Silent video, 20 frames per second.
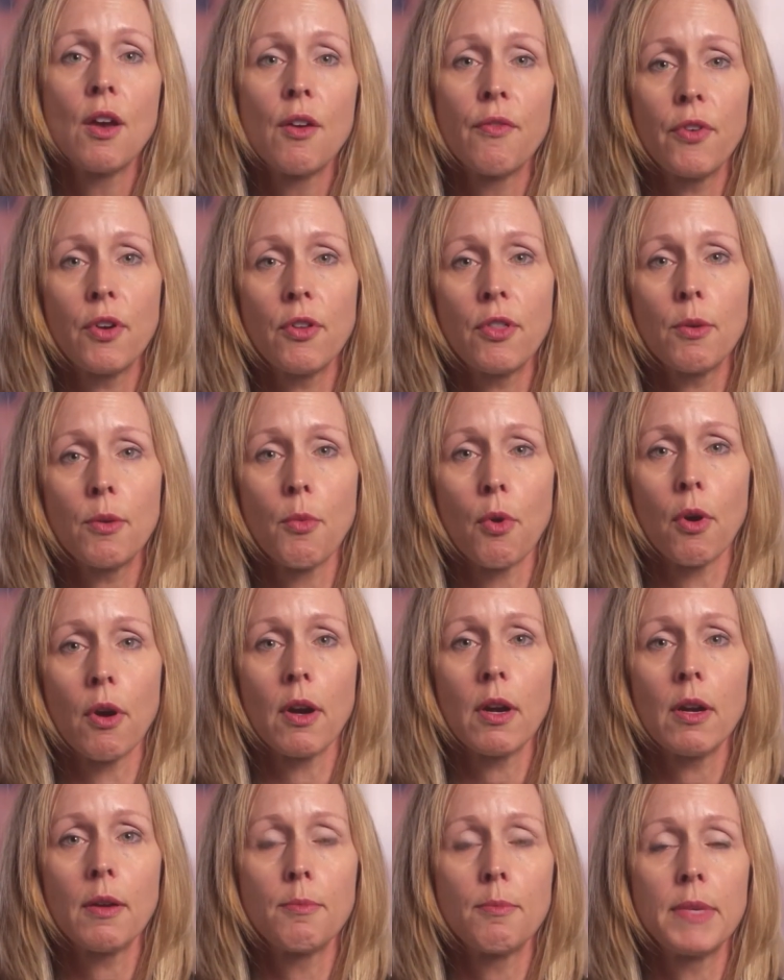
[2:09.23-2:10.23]

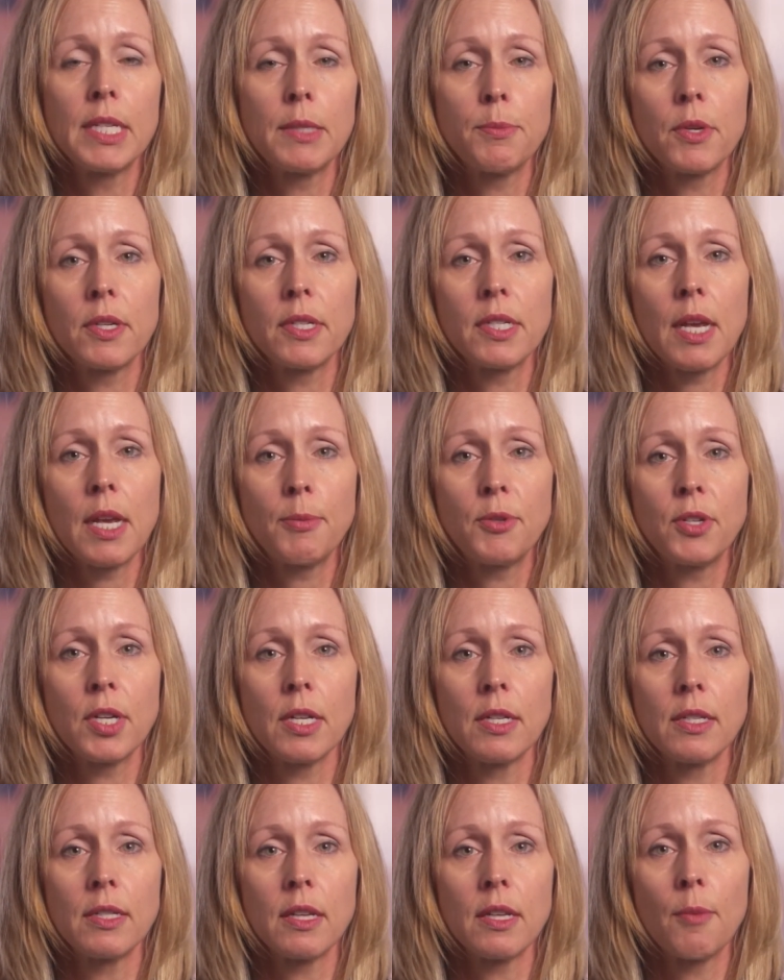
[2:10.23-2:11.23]
Furthermore,
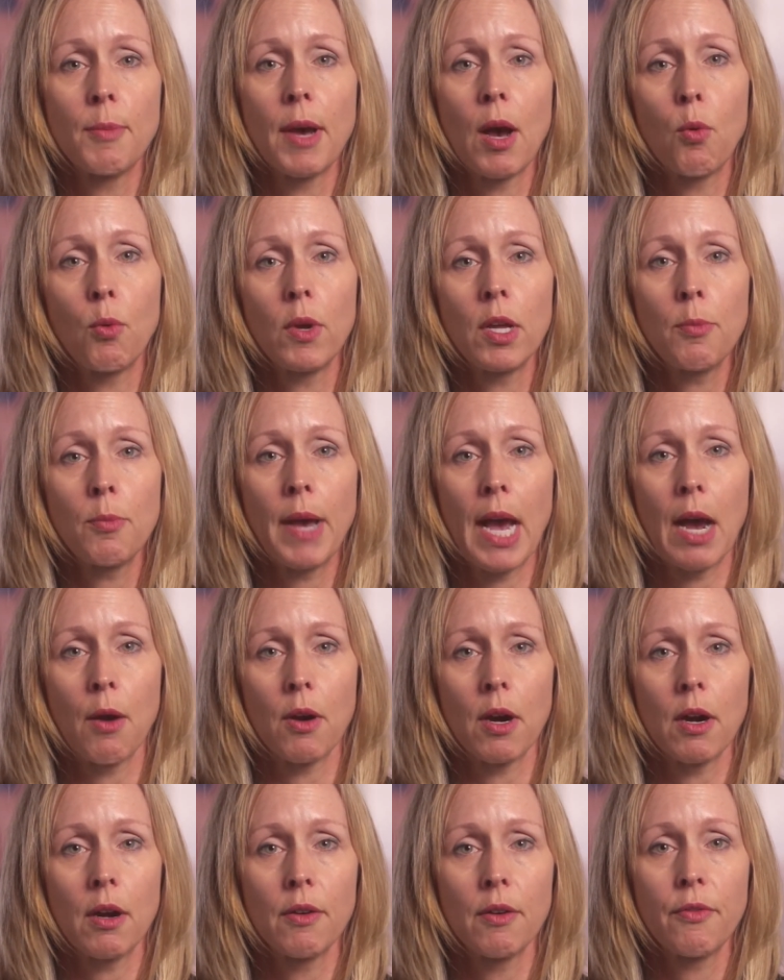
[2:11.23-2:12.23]
misperceptions about
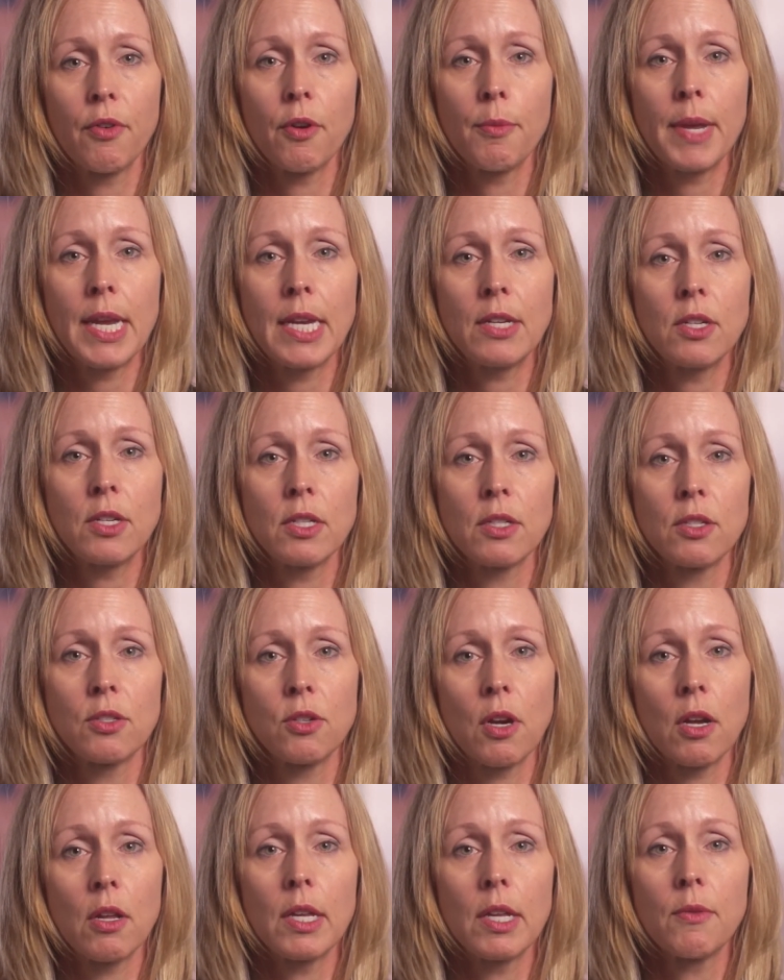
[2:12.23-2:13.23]
willpower for patients
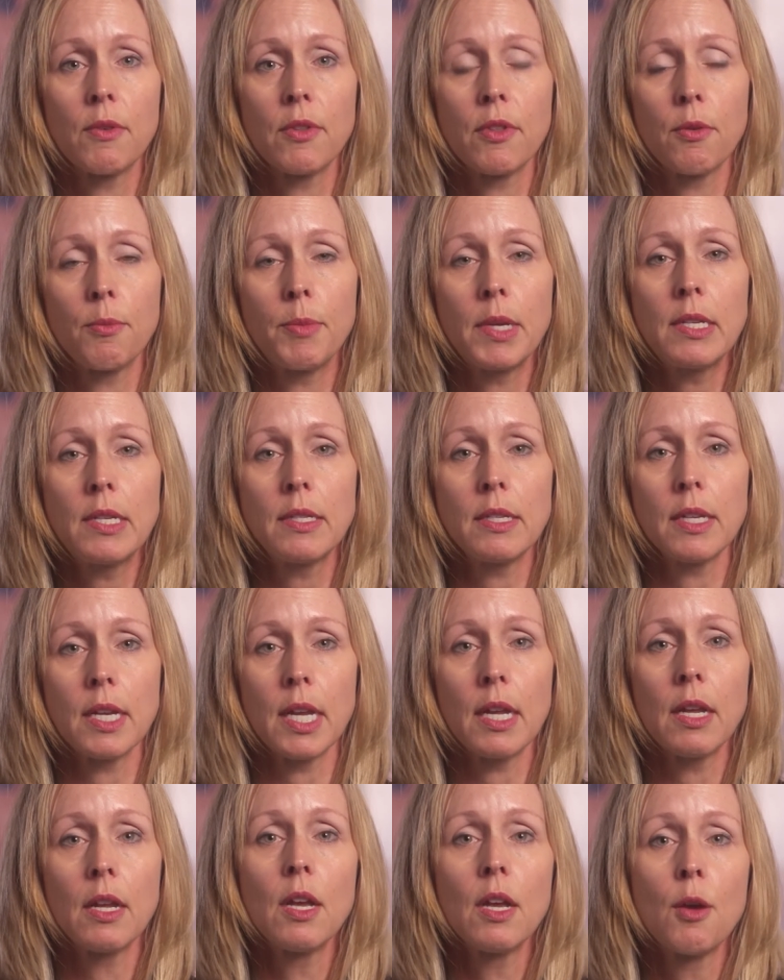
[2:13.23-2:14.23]
struggling with
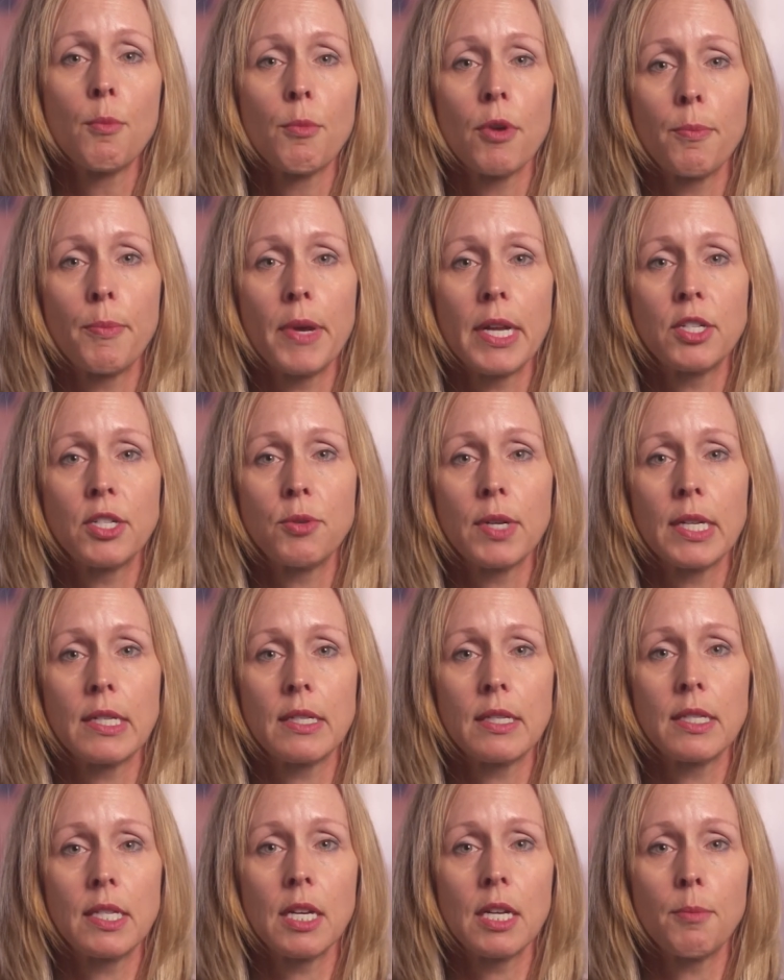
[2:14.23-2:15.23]
obesity perpetuate
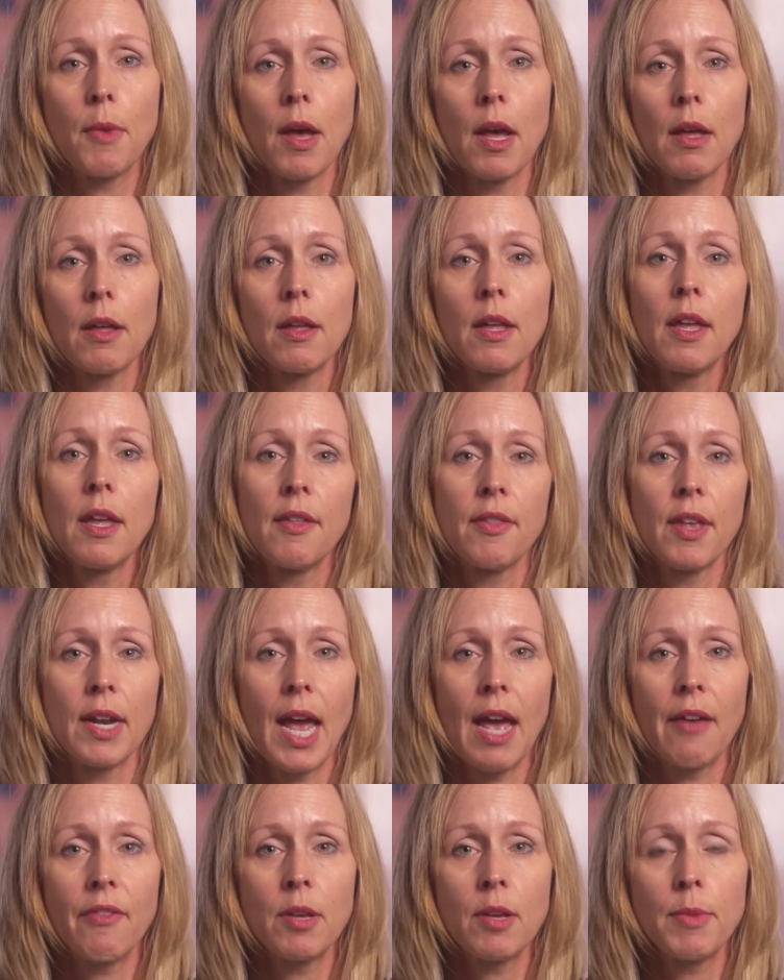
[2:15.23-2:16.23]
stigma that
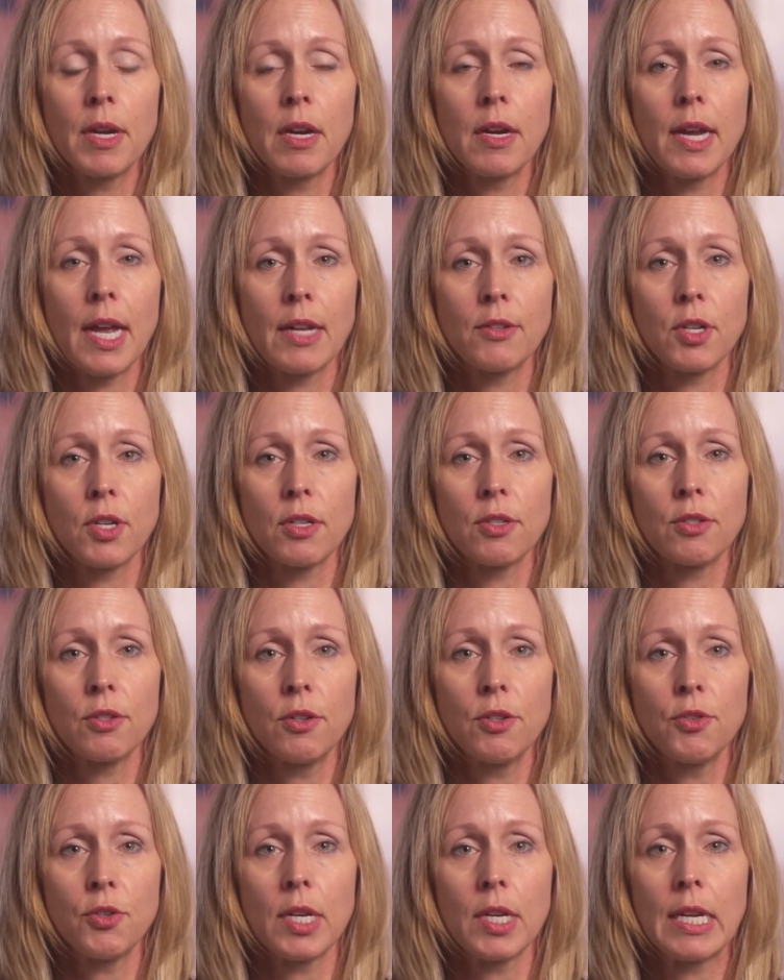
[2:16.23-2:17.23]
having bariatric
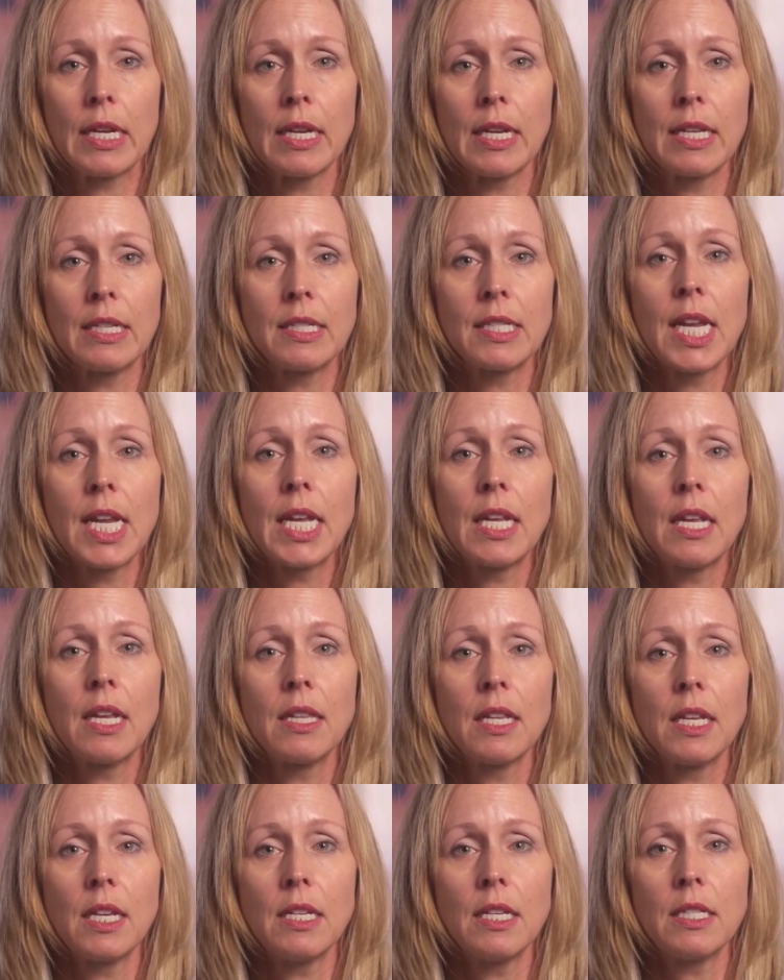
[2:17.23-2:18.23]
surgery is taking
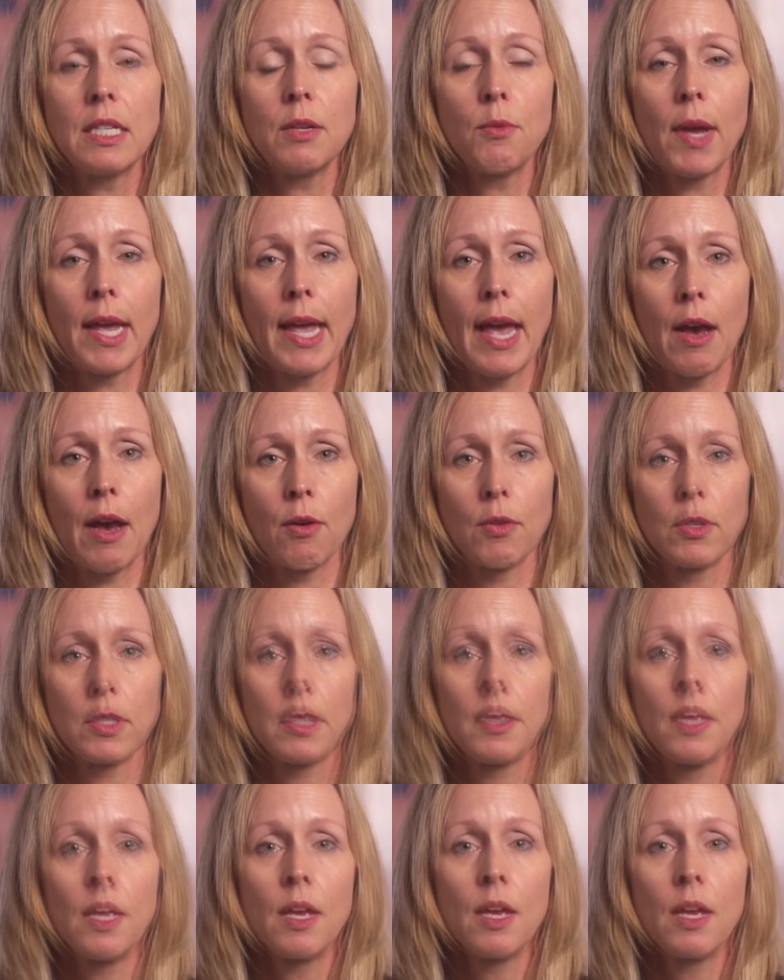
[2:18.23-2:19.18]
the easy way out.